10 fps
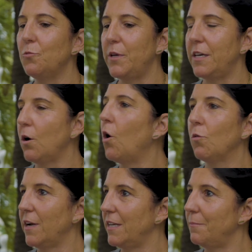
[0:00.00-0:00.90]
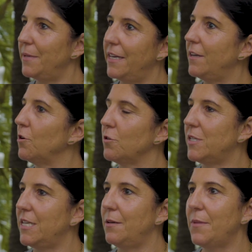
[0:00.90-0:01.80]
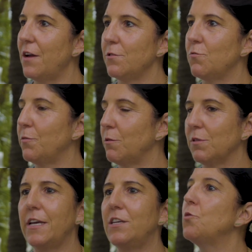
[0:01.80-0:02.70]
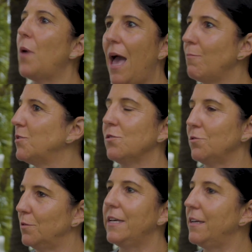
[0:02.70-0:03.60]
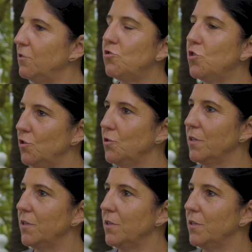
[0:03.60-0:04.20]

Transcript: we all read it, me, her team, everyone, we were like, you absolutely should do